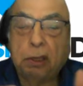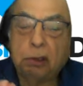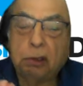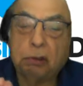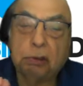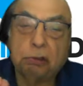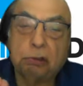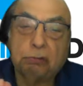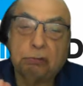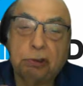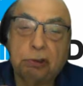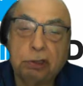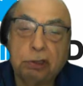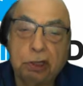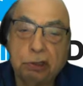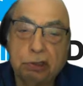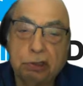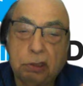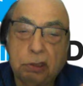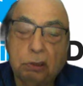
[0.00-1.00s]
Your
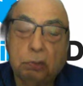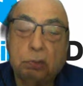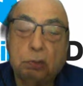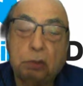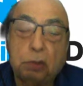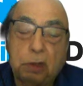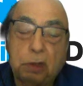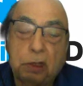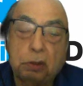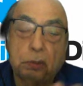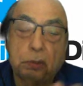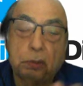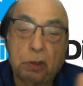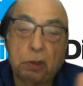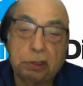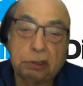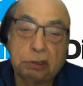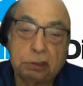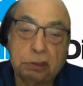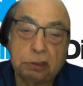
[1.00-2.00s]
traditional
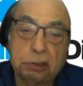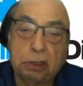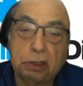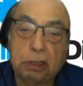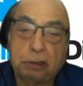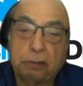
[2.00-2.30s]
was